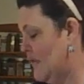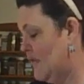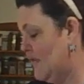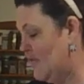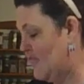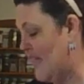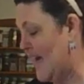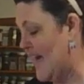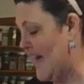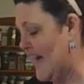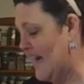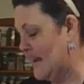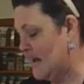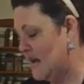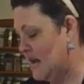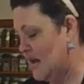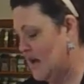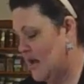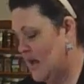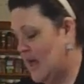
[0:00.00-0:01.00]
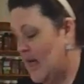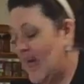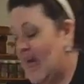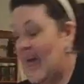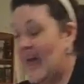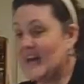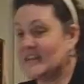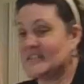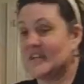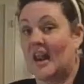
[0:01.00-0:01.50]
that
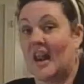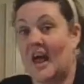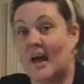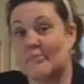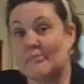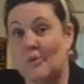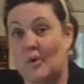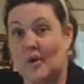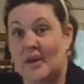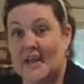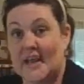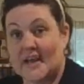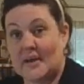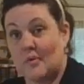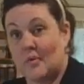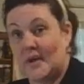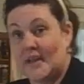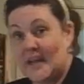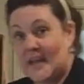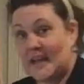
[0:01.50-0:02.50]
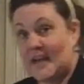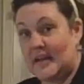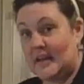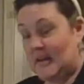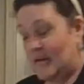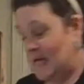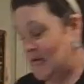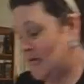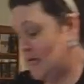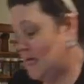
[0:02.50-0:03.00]
has a lot more liquid in
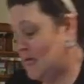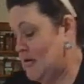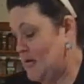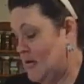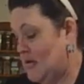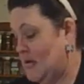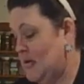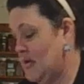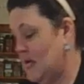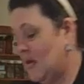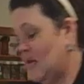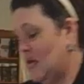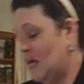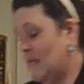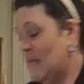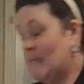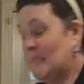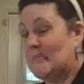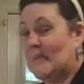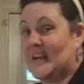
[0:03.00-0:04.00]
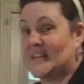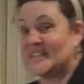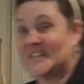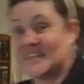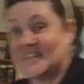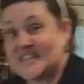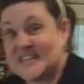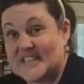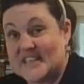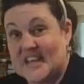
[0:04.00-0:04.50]
it, makes a
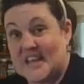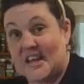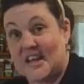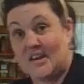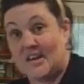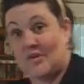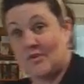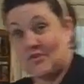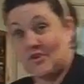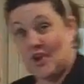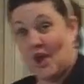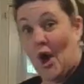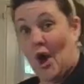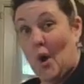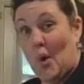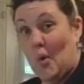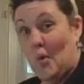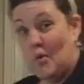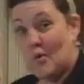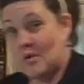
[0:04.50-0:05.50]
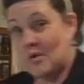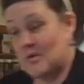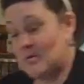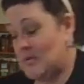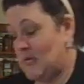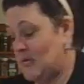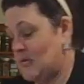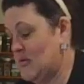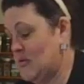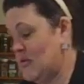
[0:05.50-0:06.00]
stickier dough.
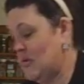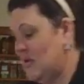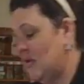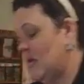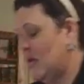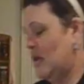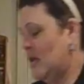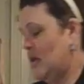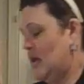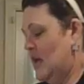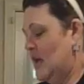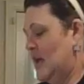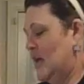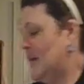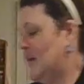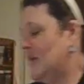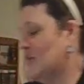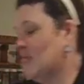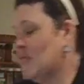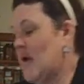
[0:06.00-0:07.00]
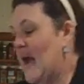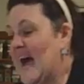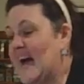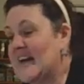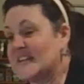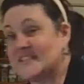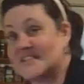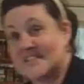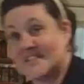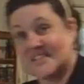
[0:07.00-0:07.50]
It
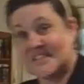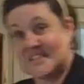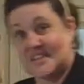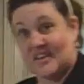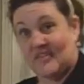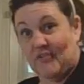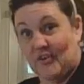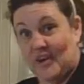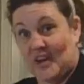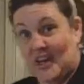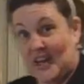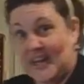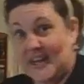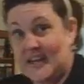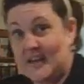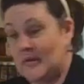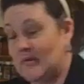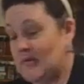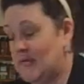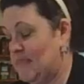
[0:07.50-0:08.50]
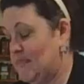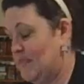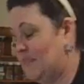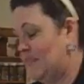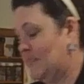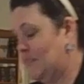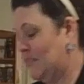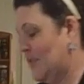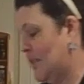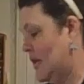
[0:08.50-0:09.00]
rises differently,
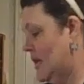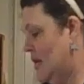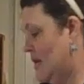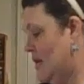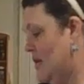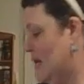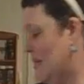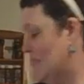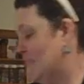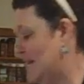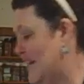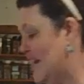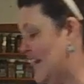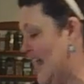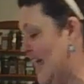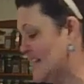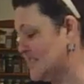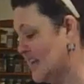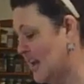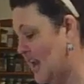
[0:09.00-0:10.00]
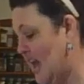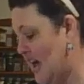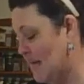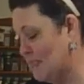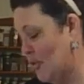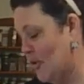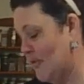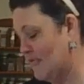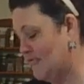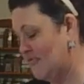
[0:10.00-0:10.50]
but it has a lot
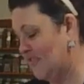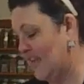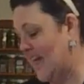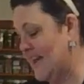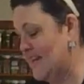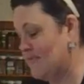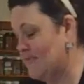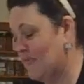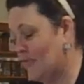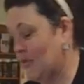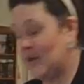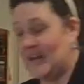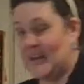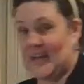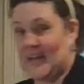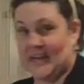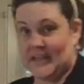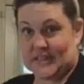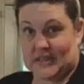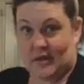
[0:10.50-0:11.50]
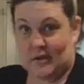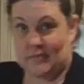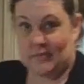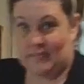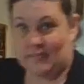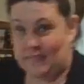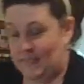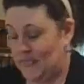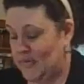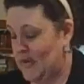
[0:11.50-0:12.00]
more flavor in it.
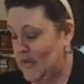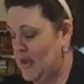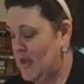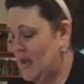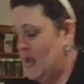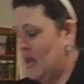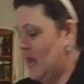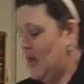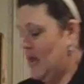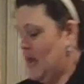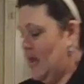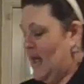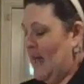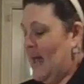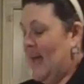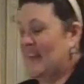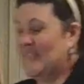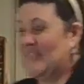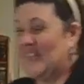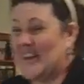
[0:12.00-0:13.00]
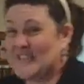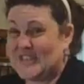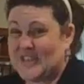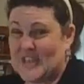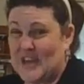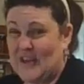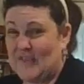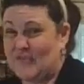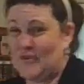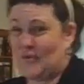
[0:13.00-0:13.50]
And that
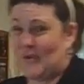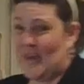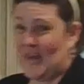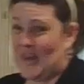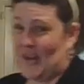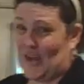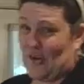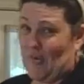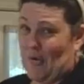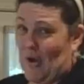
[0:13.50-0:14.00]
stuff you get at